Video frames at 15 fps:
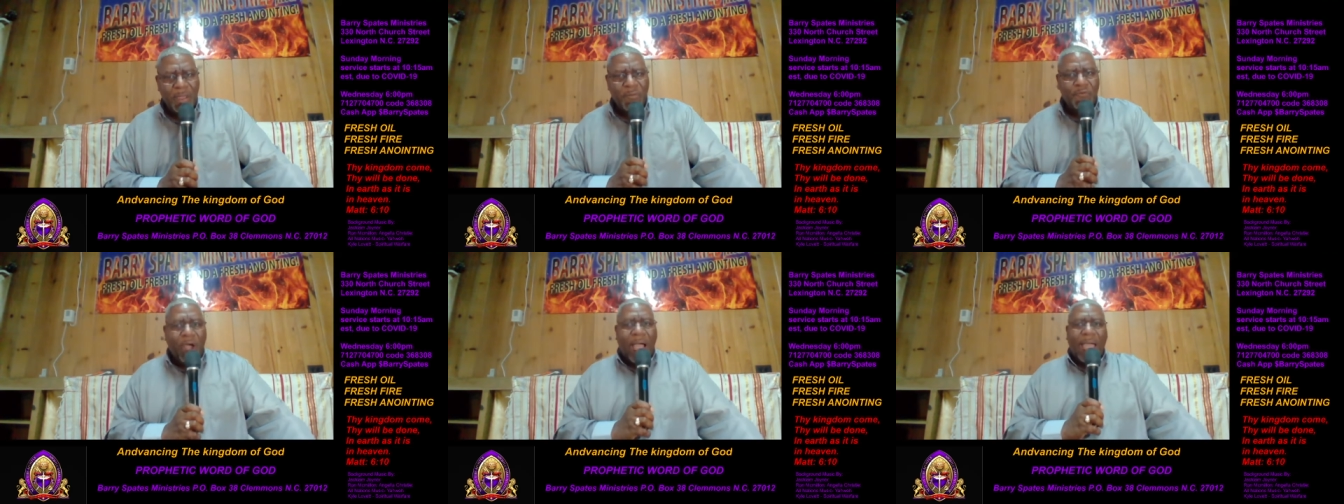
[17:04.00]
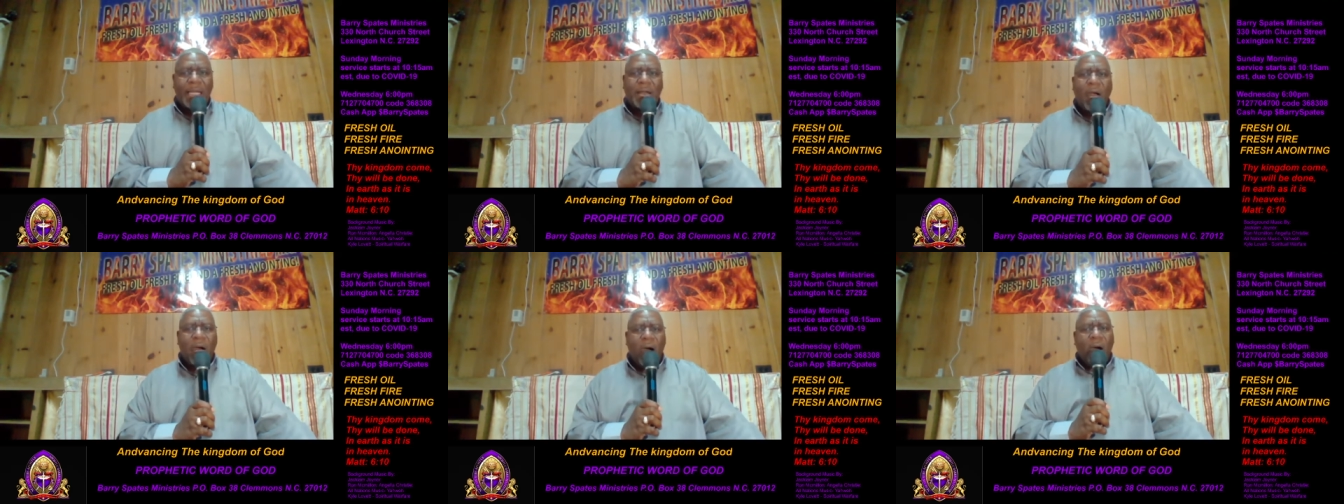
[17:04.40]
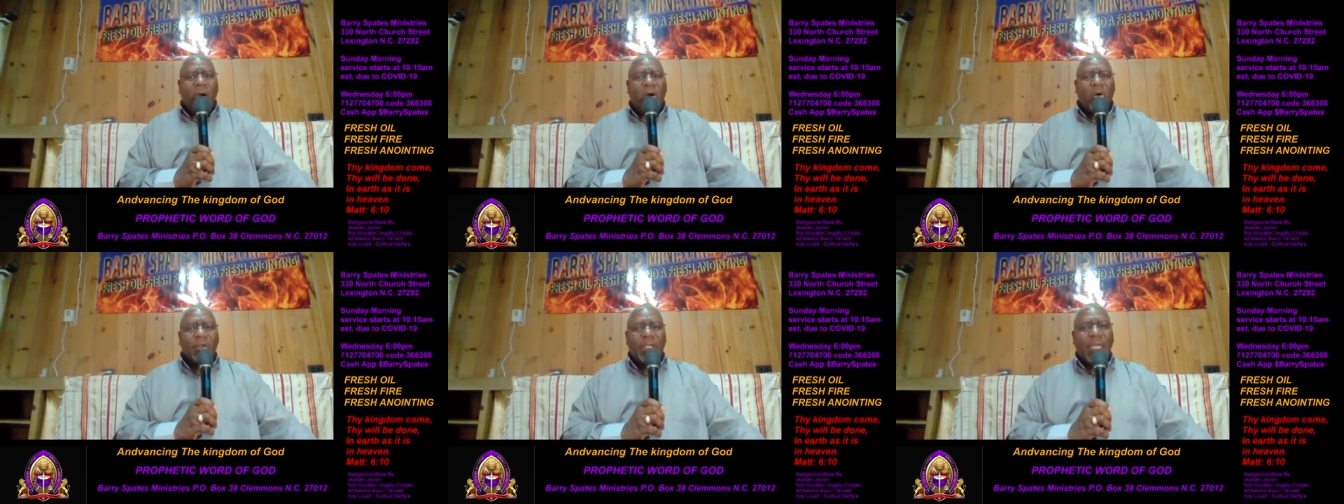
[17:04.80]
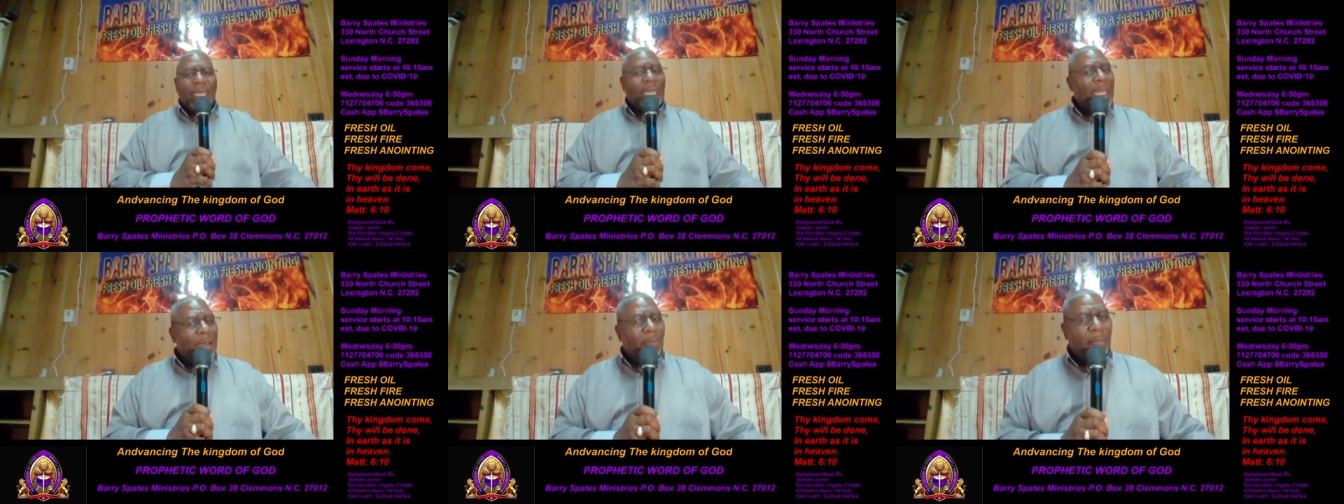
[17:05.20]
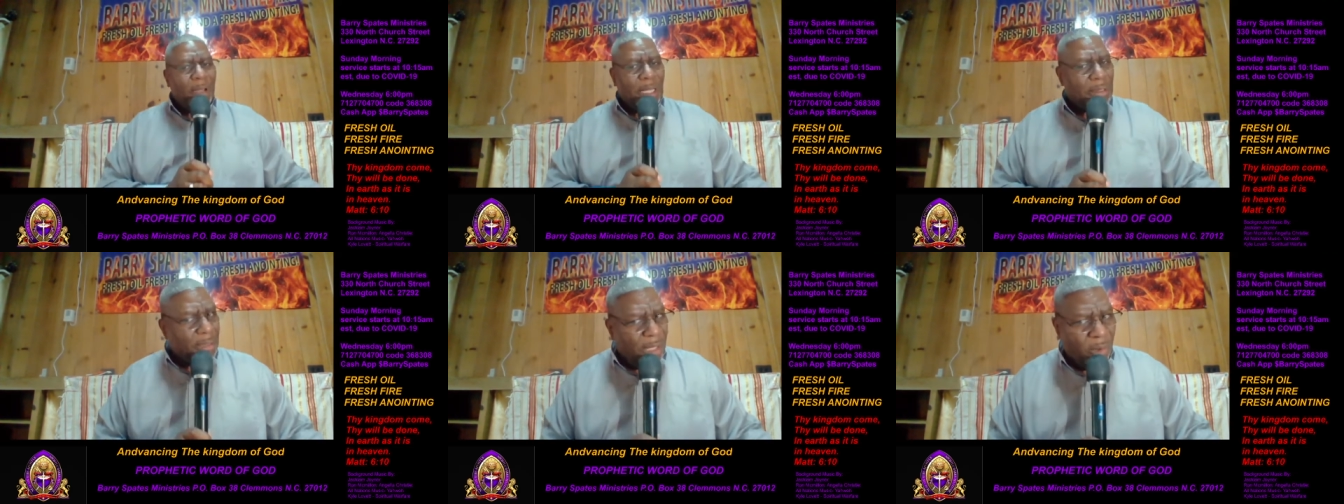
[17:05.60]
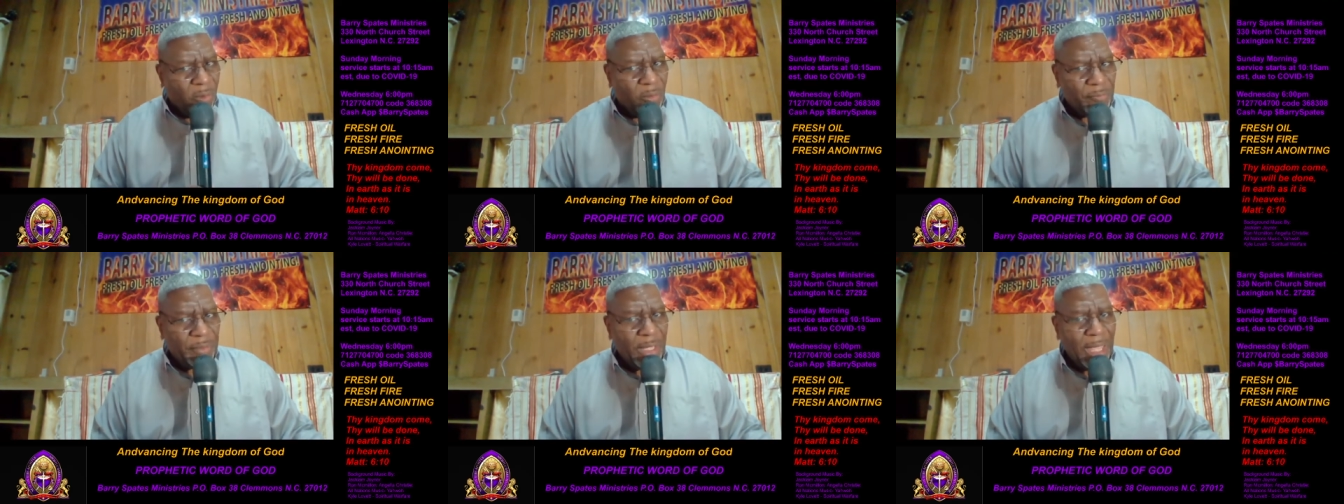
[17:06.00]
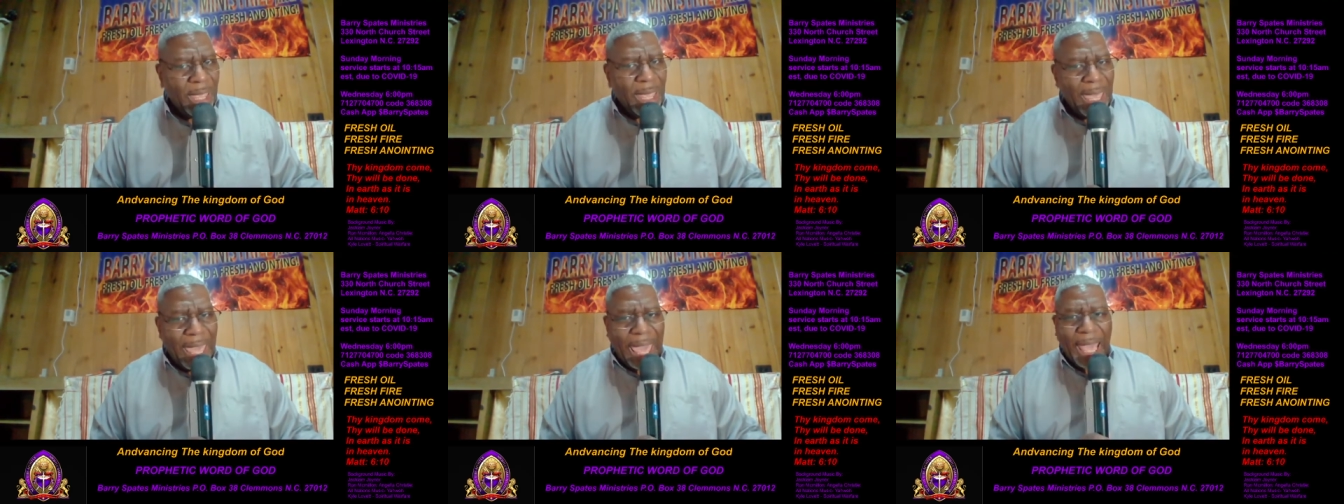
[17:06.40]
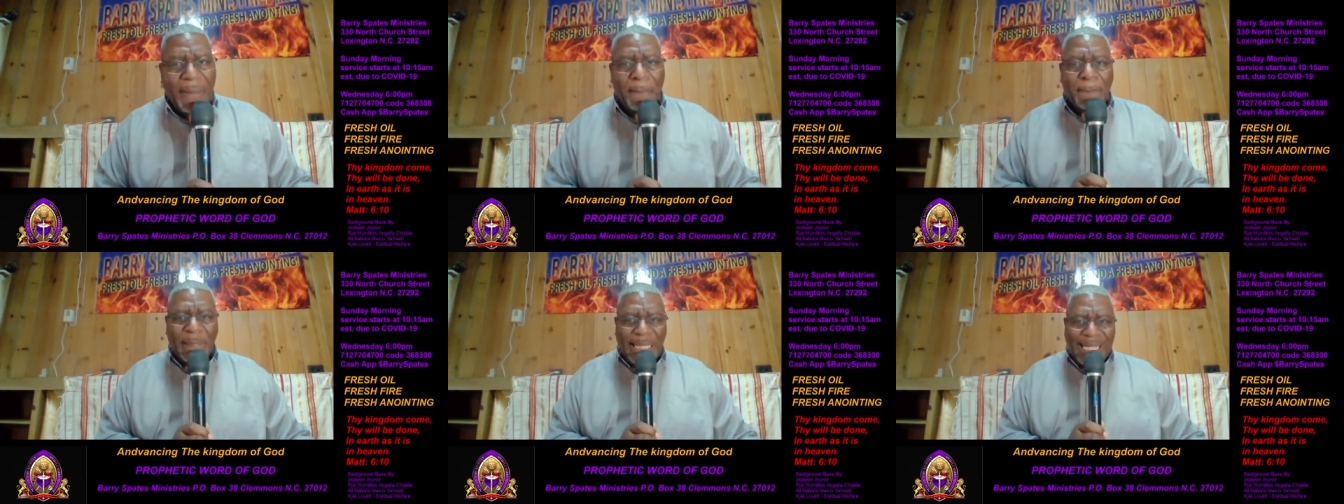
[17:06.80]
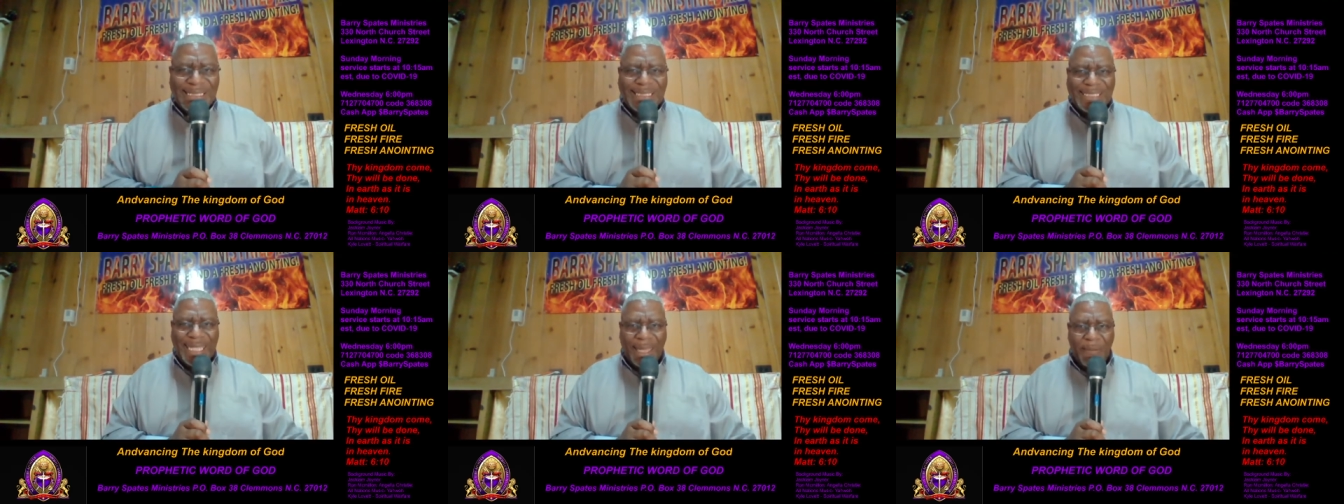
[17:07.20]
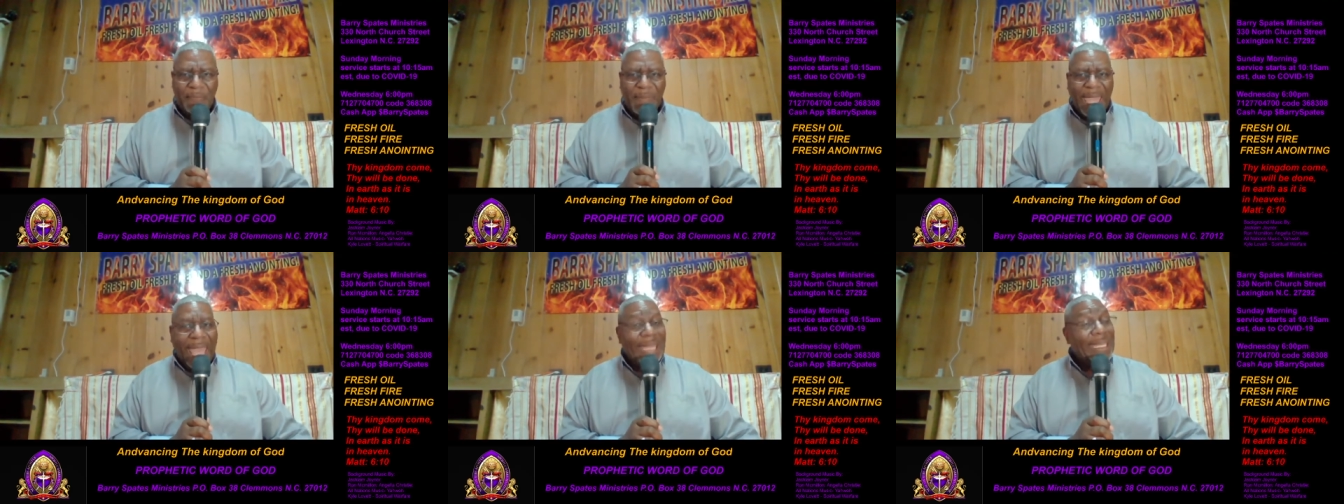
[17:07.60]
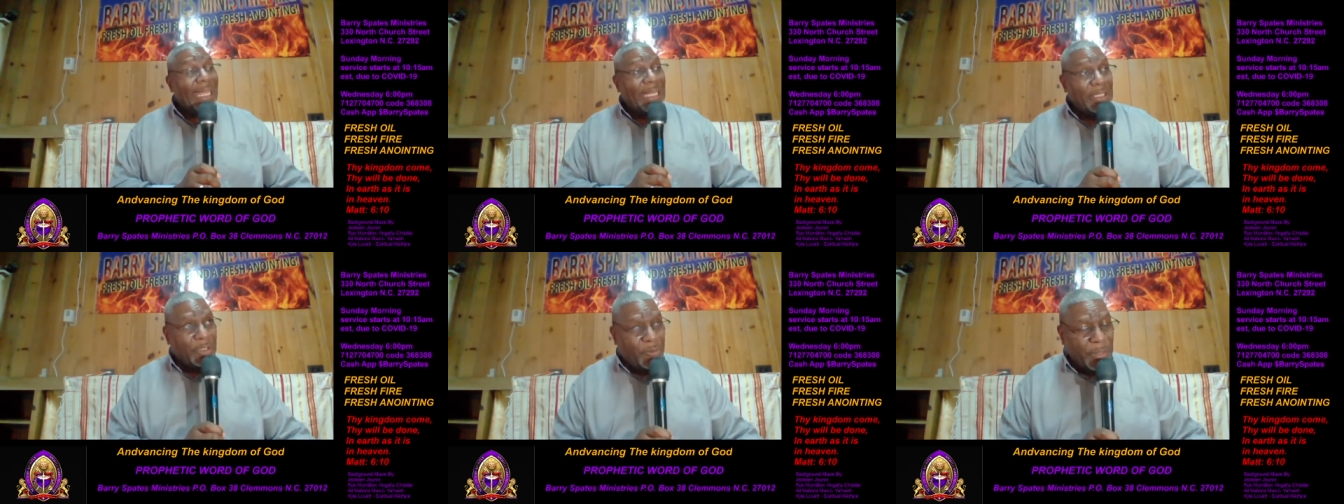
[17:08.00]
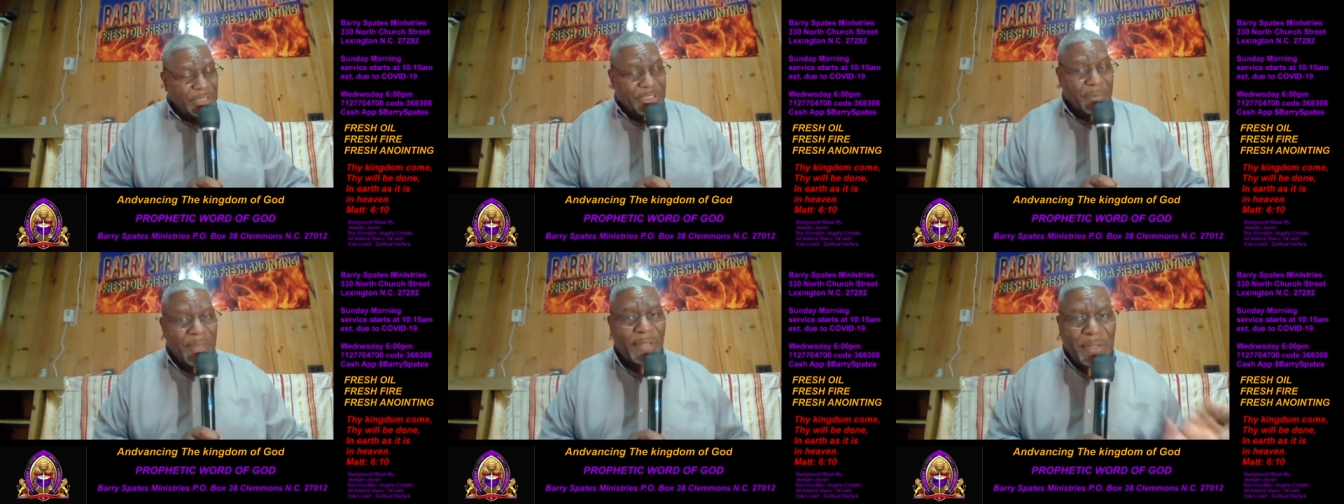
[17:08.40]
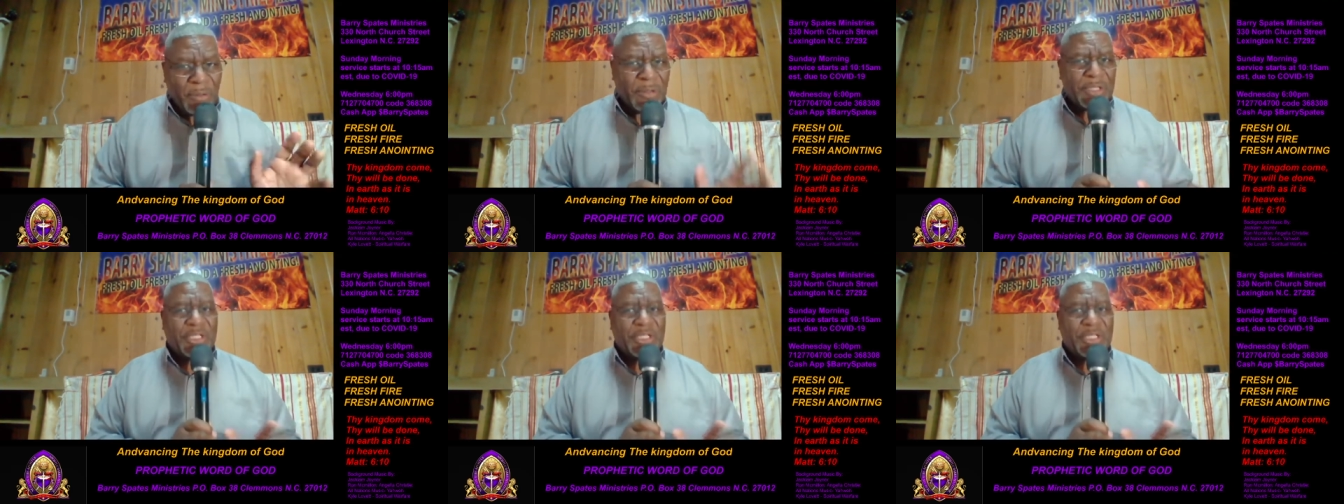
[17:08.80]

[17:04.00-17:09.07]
for I called him alone and blessed him and increased him. Now notice